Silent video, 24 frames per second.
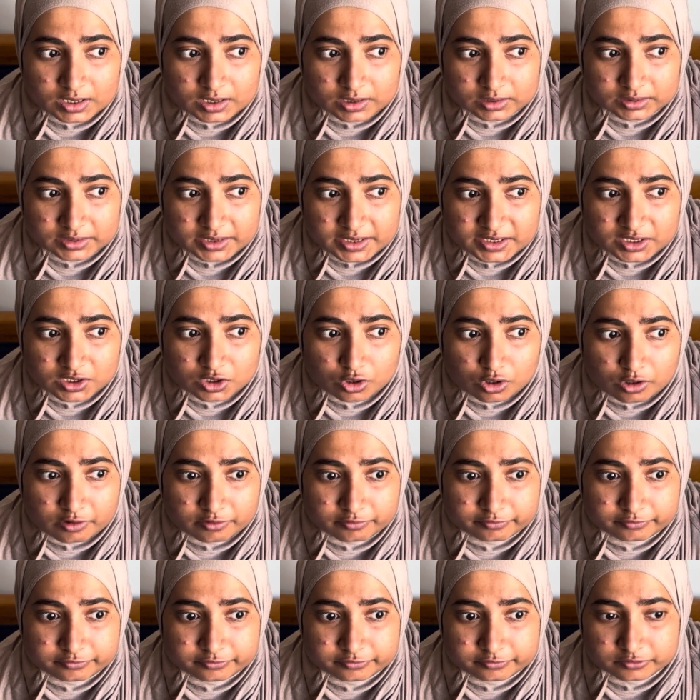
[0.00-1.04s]
Think of
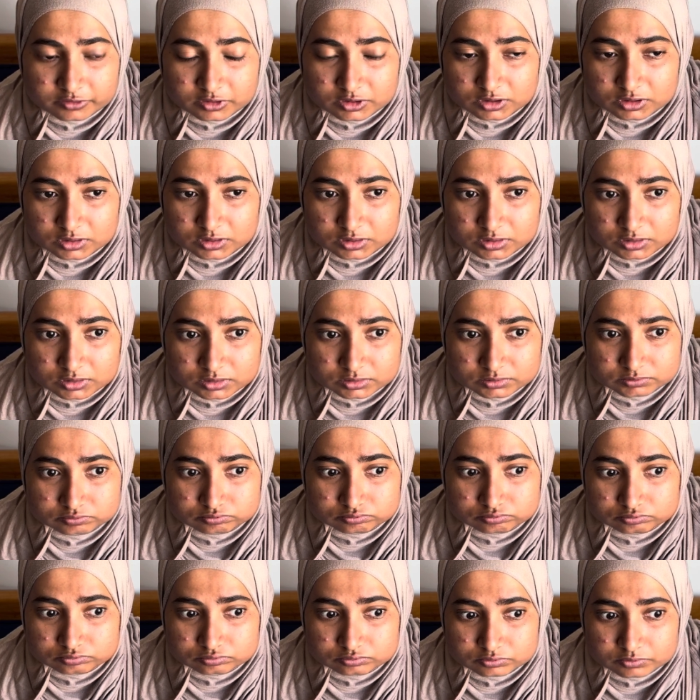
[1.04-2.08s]

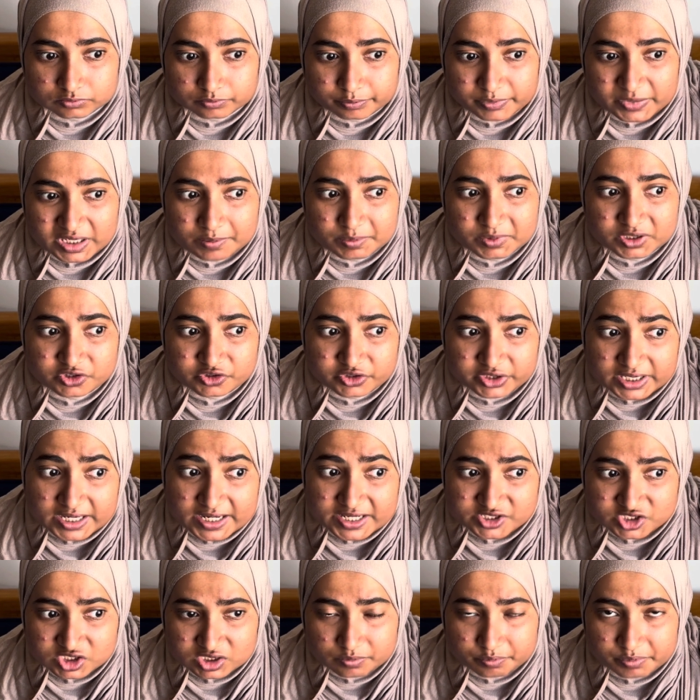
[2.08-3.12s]
maybe
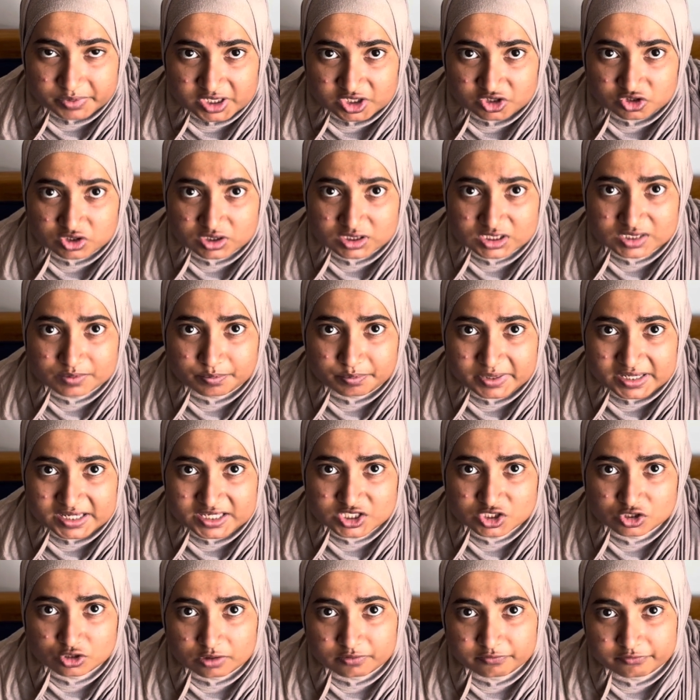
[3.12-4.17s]
triaging patients
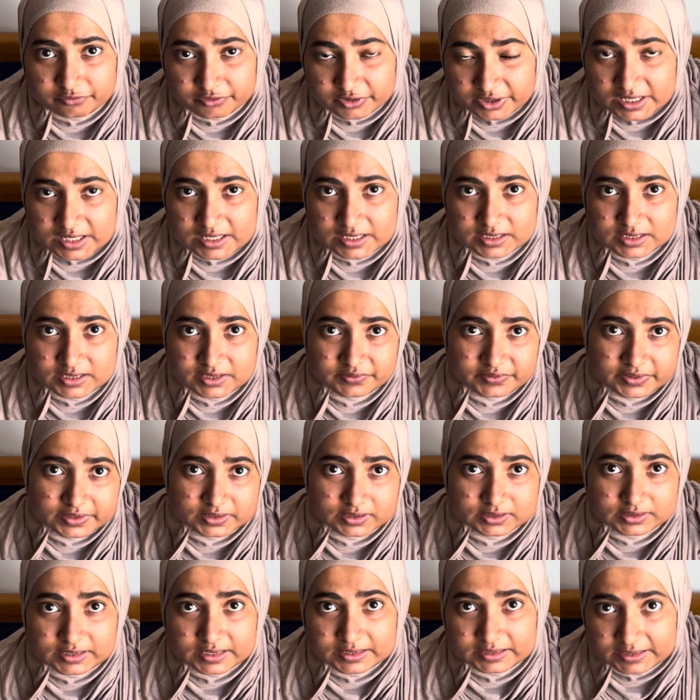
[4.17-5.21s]
based on frailty rather
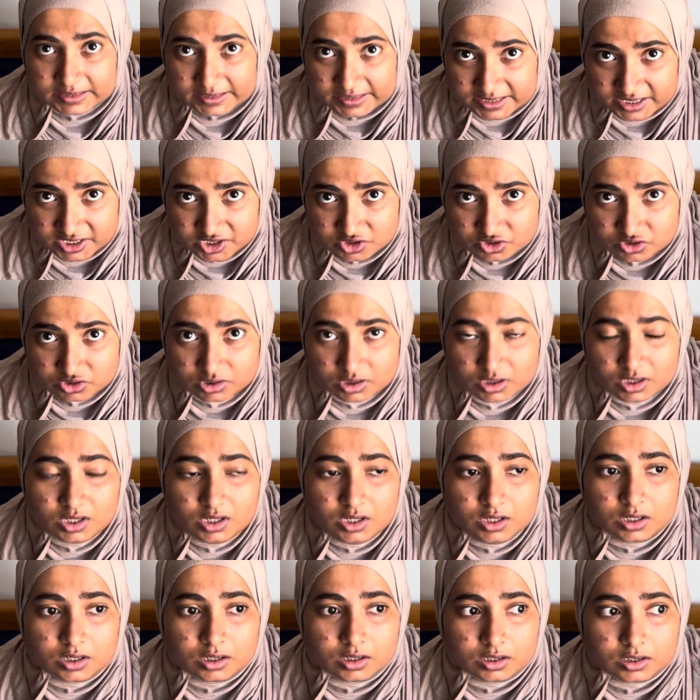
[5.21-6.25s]
than age,
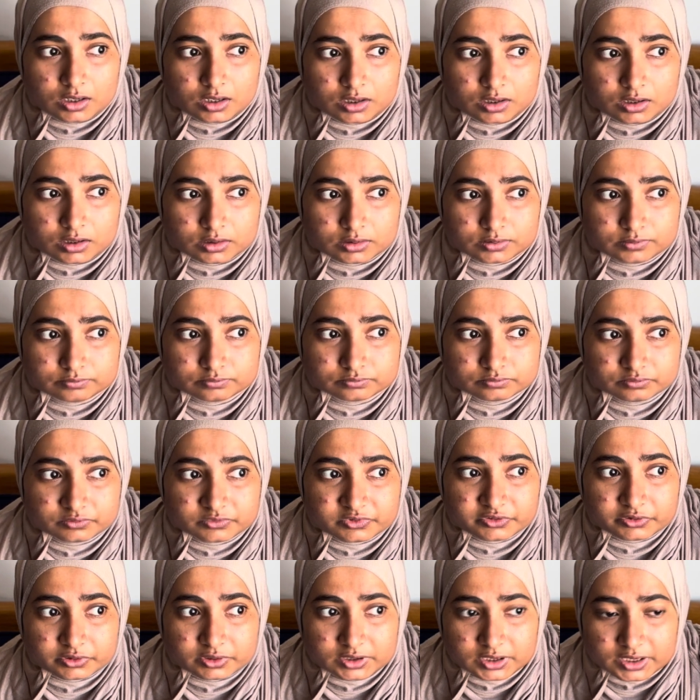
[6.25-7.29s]

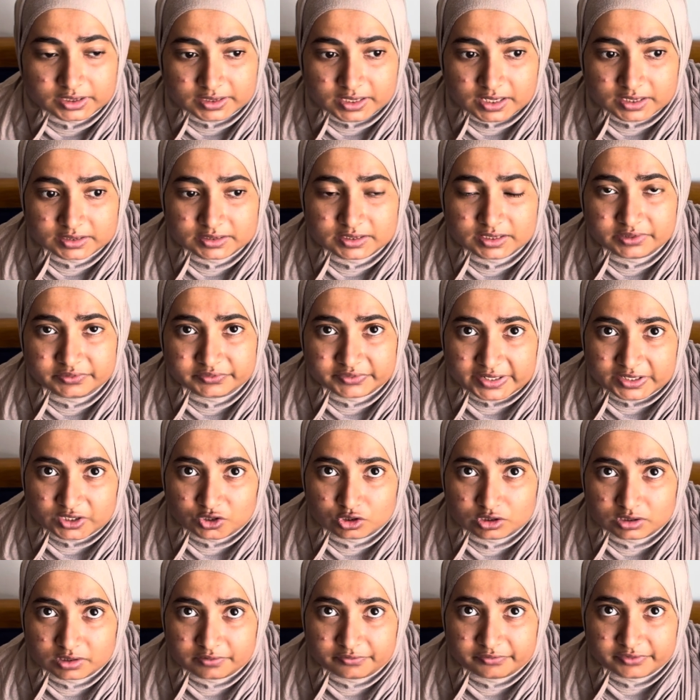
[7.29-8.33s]
conducting
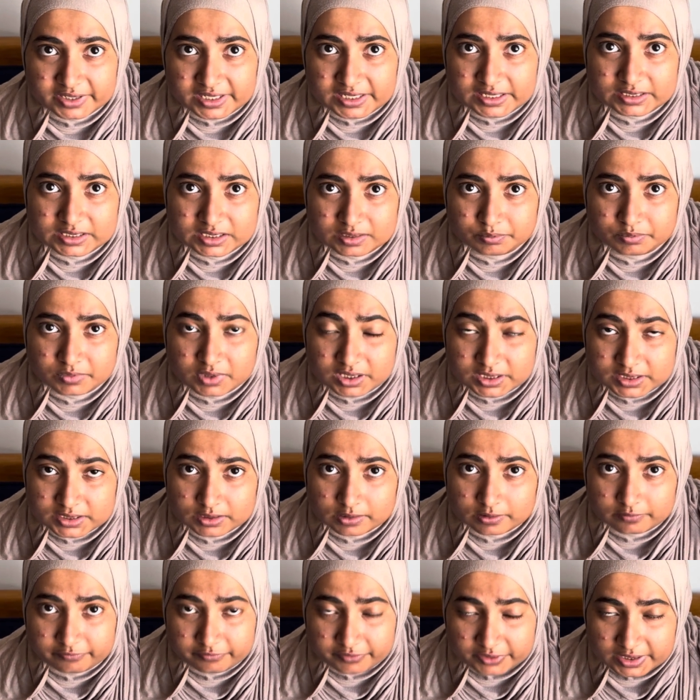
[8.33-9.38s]
regular frailty
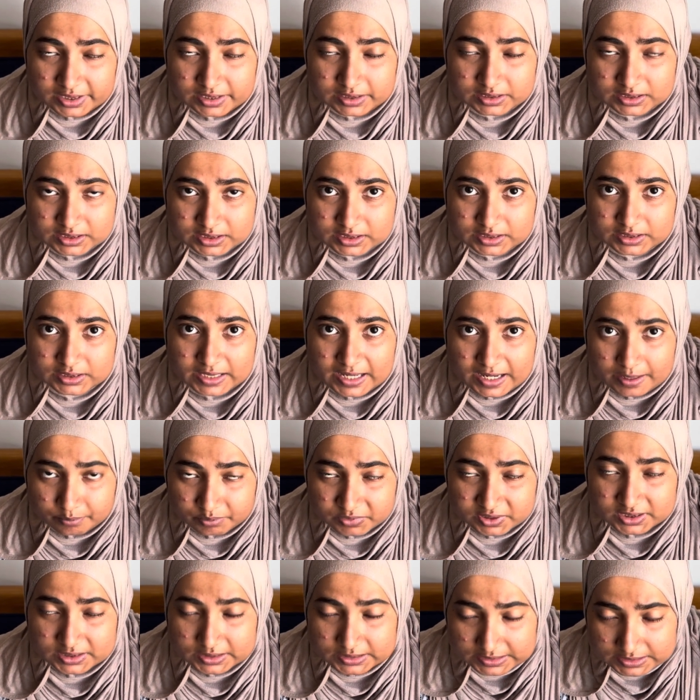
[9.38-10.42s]

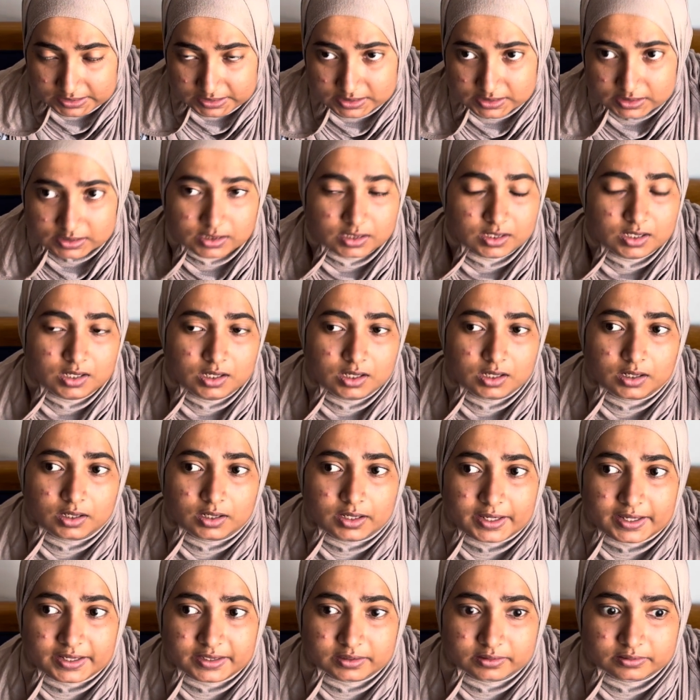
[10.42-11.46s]
MDTs,
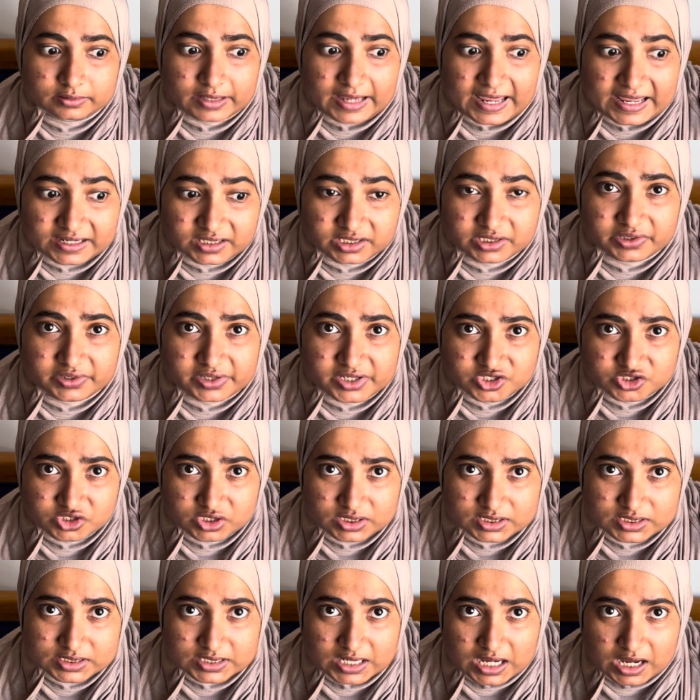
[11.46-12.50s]
and encouraging
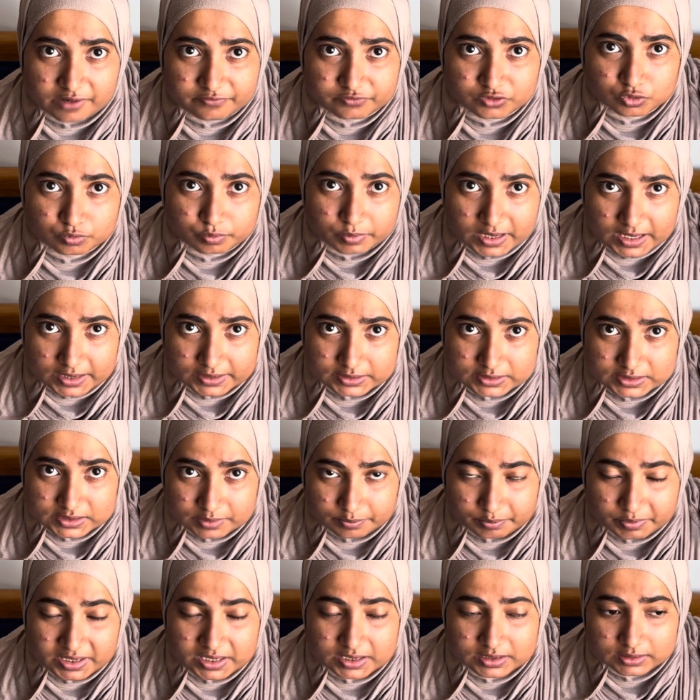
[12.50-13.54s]
staff to
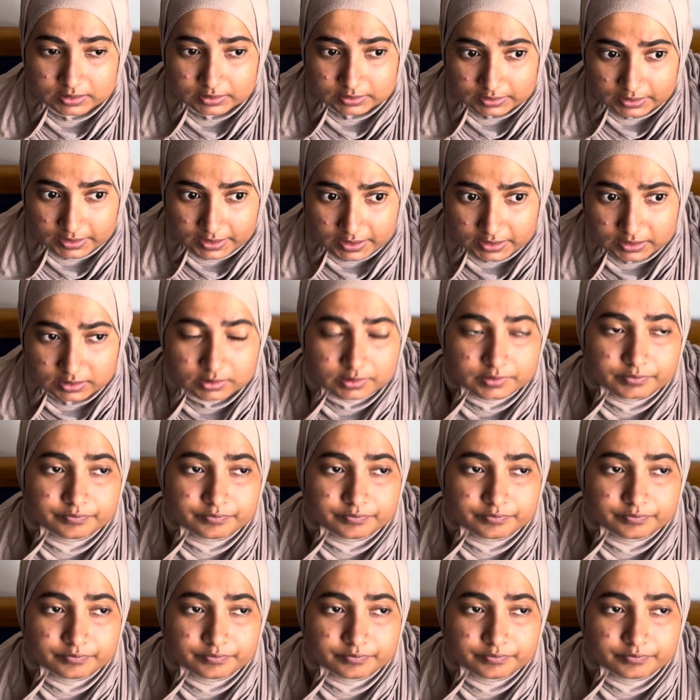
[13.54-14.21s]
participate in that.